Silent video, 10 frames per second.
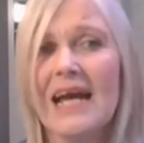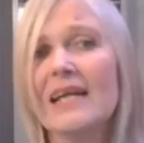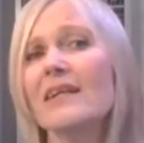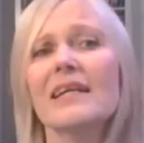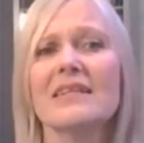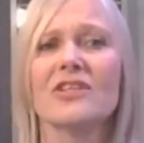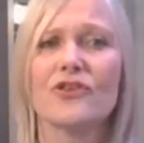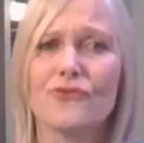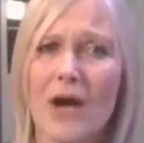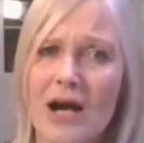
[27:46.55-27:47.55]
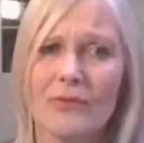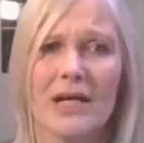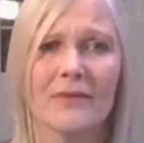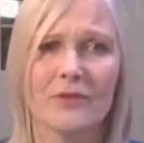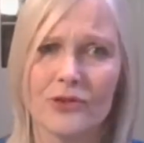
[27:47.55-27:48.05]
And there's drought
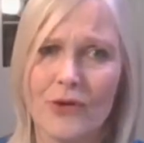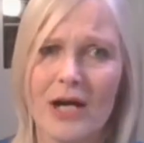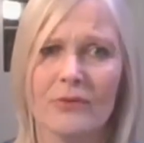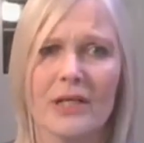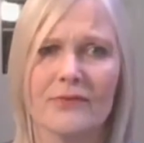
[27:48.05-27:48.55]
after drought